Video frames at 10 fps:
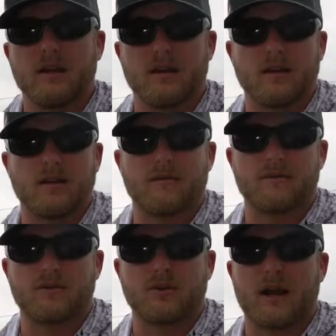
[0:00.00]

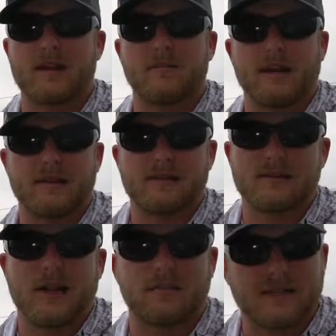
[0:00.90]
Tried to make the
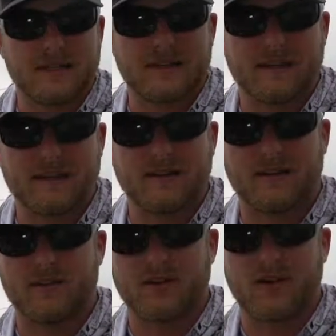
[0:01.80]
top 10
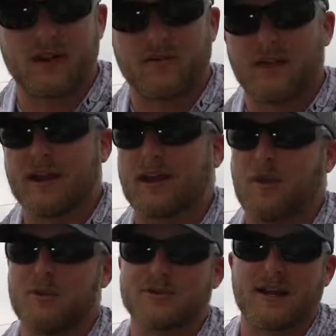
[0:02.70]
on the knockout round. I
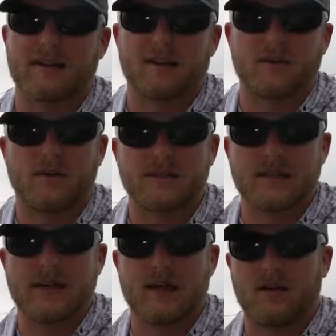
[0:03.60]
almost got there. I was
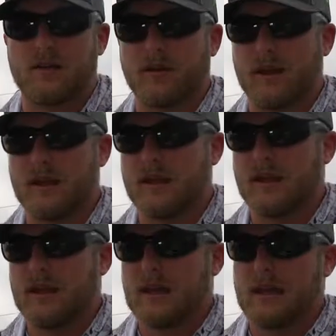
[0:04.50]
in and out all day.
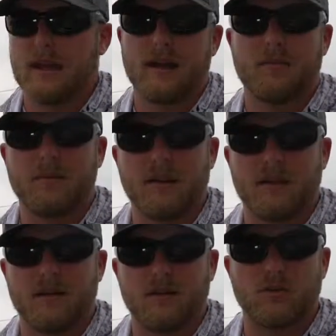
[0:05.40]
Ended up
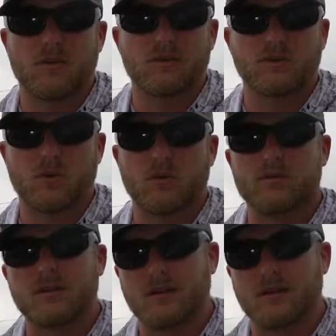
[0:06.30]
being a little bit short.